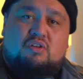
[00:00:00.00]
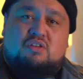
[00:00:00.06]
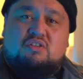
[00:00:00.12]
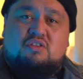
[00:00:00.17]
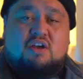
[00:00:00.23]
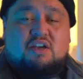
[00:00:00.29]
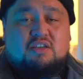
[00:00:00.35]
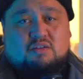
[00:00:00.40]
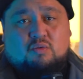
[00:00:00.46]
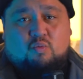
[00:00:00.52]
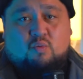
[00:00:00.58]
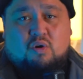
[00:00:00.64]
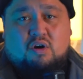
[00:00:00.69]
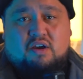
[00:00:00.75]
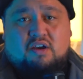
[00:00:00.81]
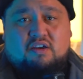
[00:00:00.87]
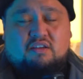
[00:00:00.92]
it's nice and
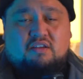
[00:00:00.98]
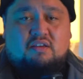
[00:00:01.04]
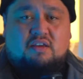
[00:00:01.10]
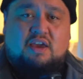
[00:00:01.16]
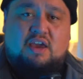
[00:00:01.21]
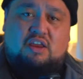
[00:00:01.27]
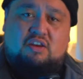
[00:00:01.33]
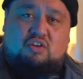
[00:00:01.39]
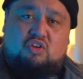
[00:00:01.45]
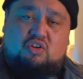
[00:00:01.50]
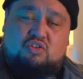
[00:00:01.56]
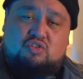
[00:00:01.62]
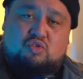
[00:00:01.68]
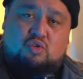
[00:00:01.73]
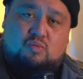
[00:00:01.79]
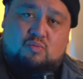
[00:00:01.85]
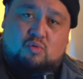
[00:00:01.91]
wide, and you can
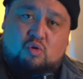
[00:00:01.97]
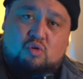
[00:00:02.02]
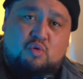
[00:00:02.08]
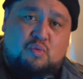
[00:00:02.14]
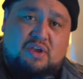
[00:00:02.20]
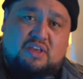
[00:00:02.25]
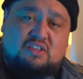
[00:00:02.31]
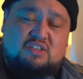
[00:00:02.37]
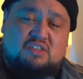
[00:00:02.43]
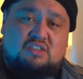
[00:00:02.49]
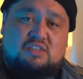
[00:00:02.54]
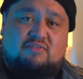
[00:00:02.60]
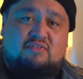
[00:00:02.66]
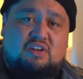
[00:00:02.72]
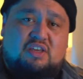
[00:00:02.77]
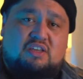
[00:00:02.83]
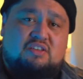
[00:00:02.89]
zoom all the way into
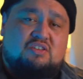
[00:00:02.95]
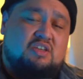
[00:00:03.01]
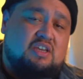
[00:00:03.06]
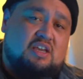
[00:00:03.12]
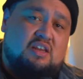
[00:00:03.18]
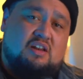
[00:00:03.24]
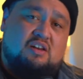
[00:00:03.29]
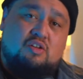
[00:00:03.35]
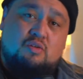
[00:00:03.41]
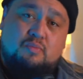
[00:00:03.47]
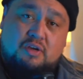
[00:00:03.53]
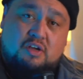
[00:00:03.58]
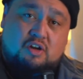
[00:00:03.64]
70 to get a little bit